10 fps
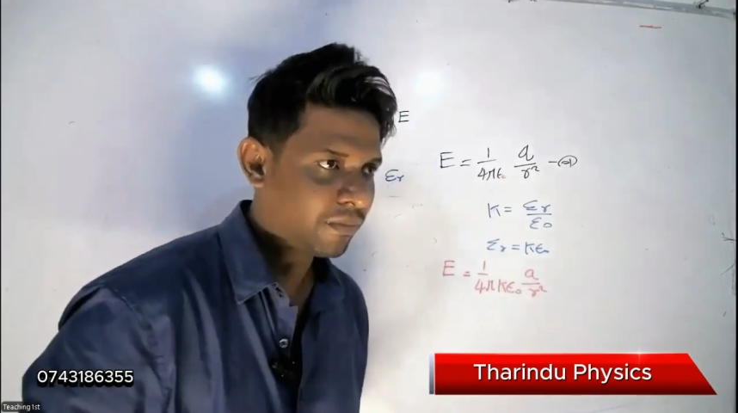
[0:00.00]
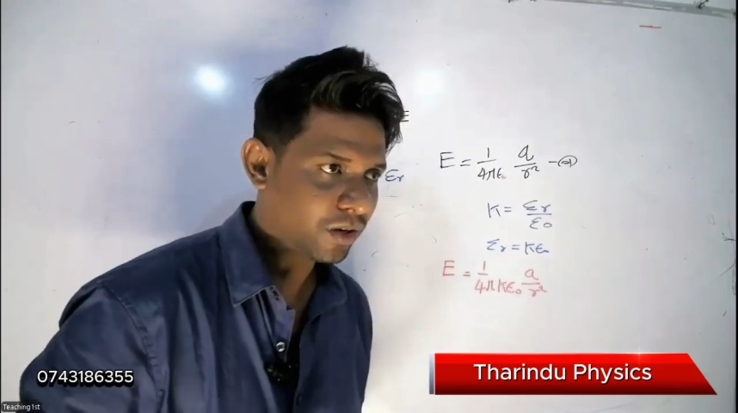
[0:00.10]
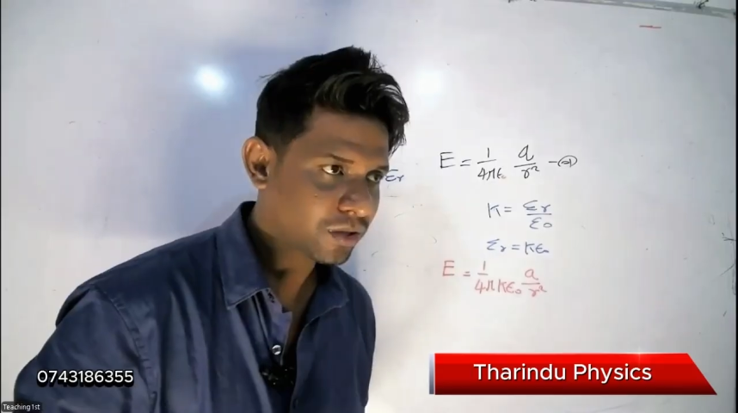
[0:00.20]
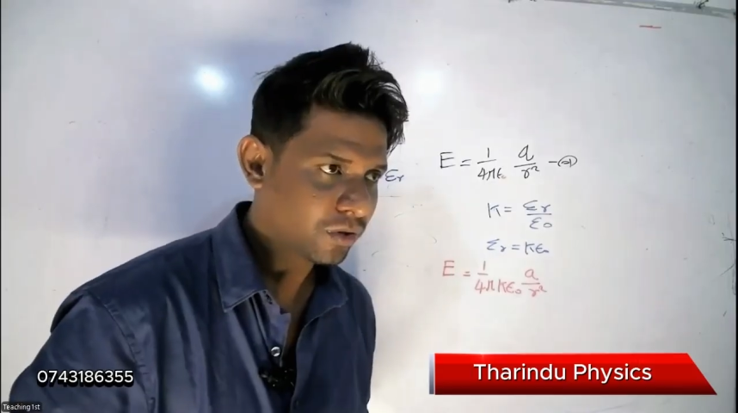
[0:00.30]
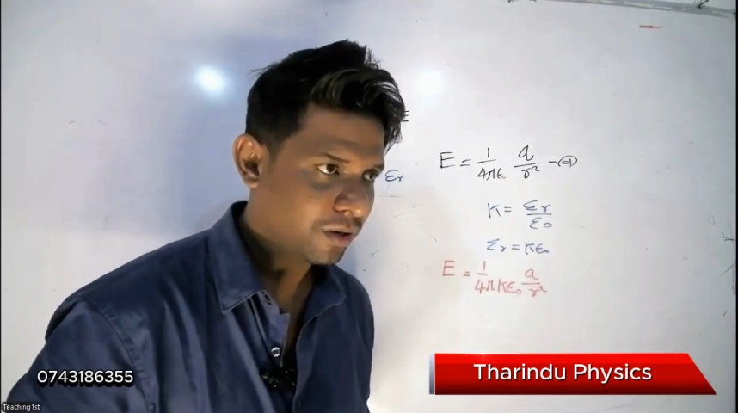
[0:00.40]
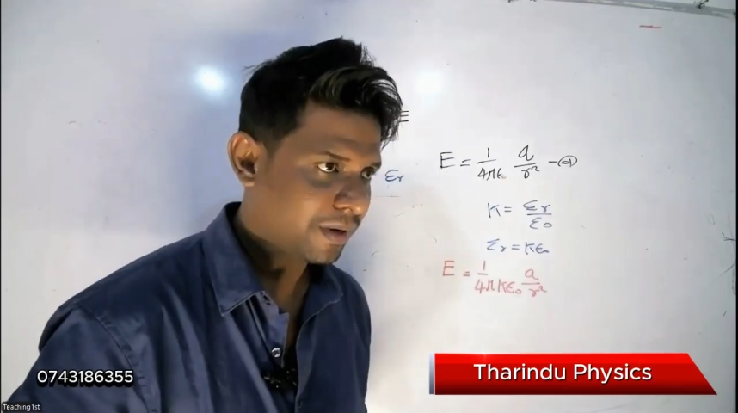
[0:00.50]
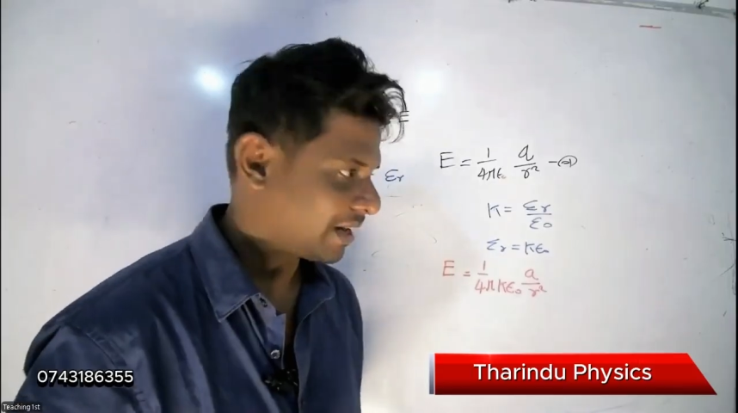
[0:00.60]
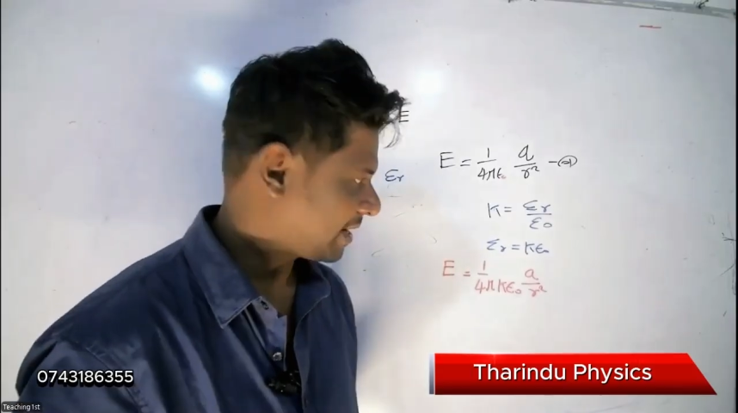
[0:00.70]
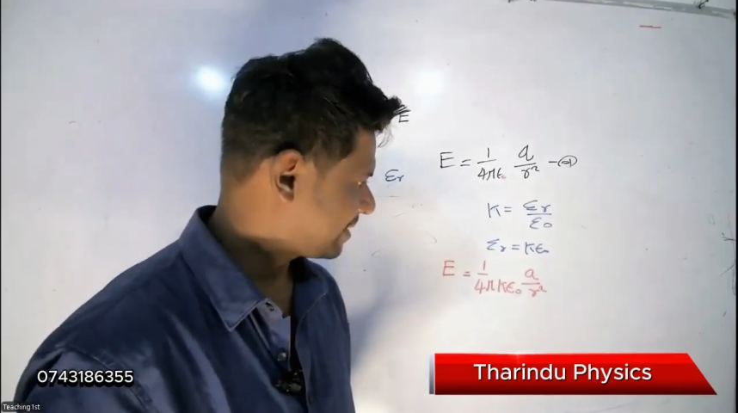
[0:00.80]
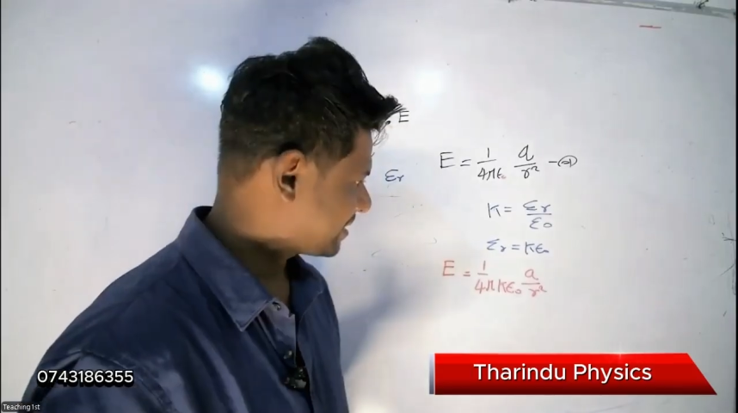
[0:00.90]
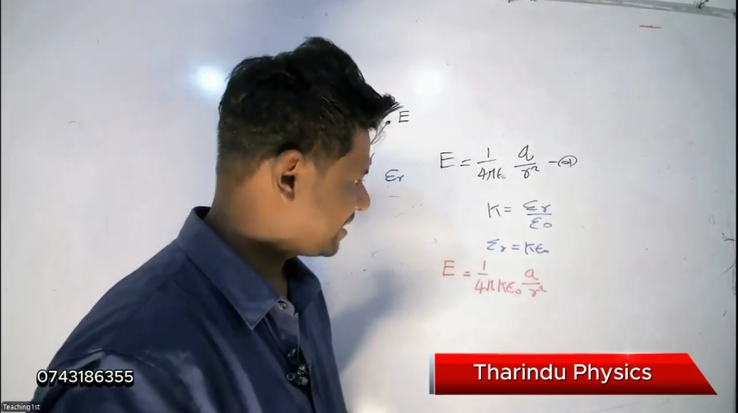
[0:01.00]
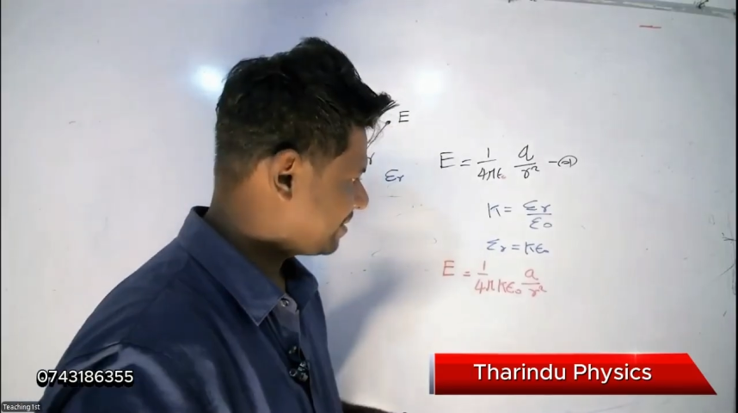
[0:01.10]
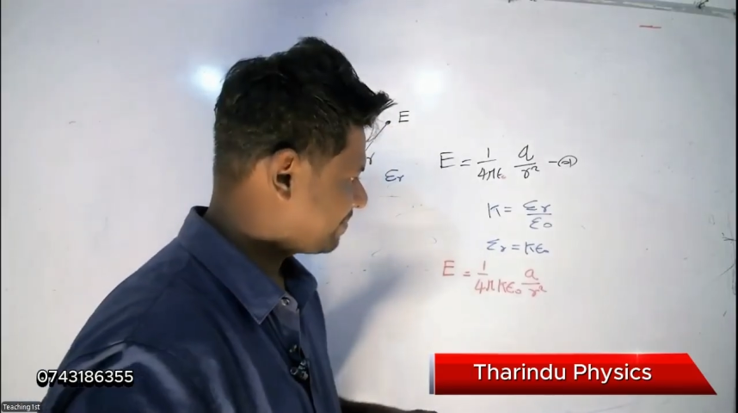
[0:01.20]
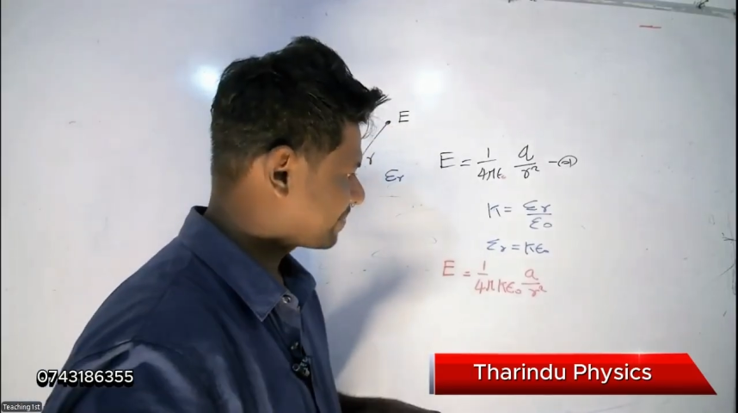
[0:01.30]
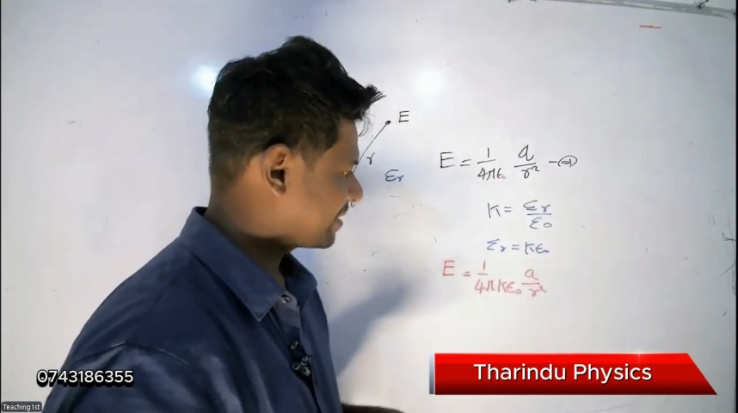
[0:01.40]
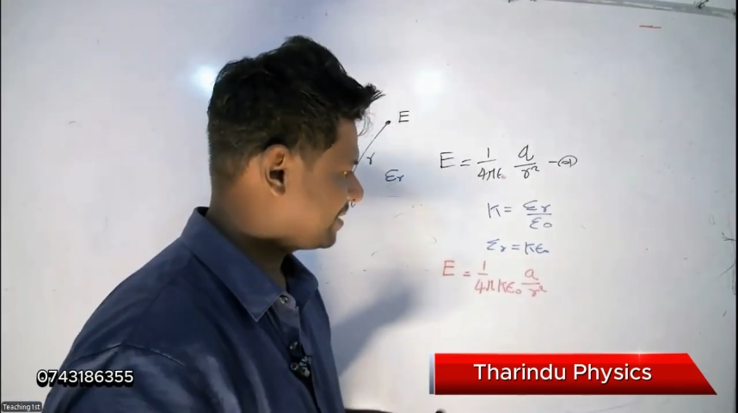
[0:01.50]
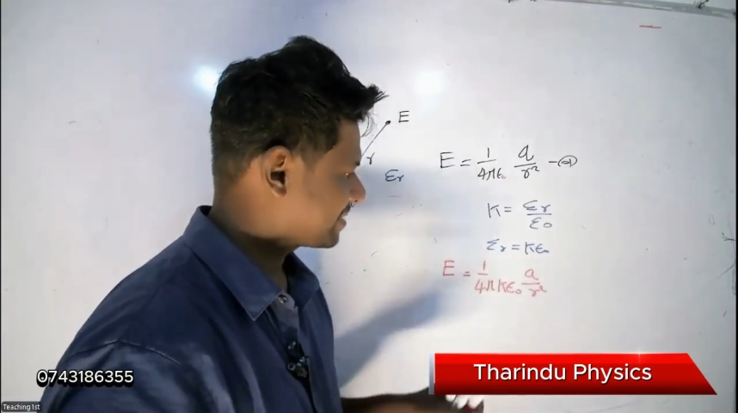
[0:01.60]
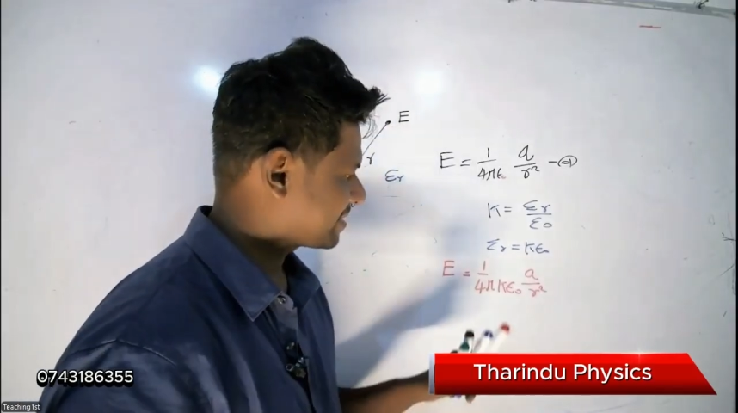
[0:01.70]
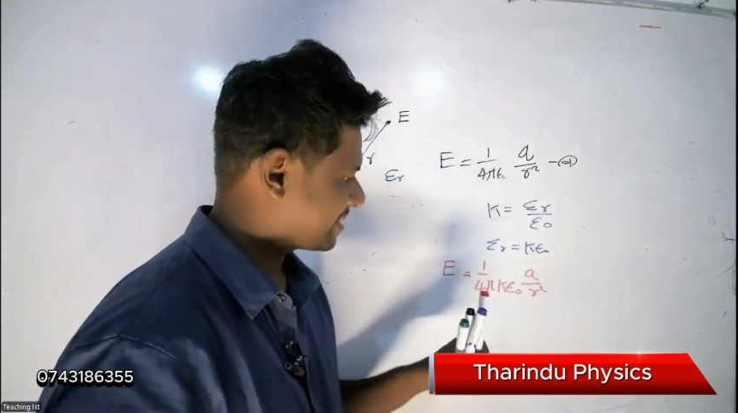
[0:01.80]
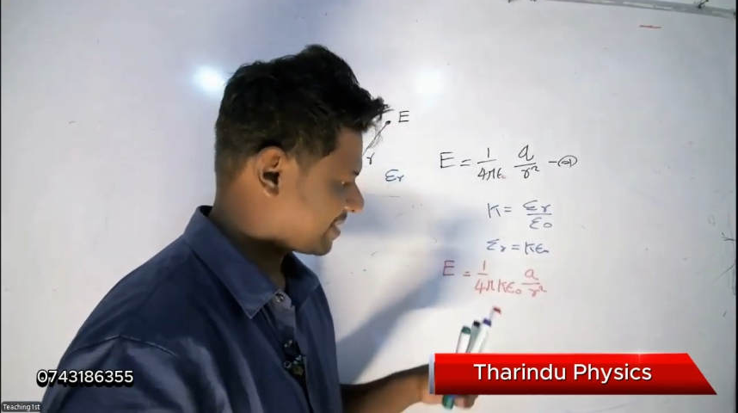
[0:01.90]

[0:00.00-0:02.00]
Most suitable answer is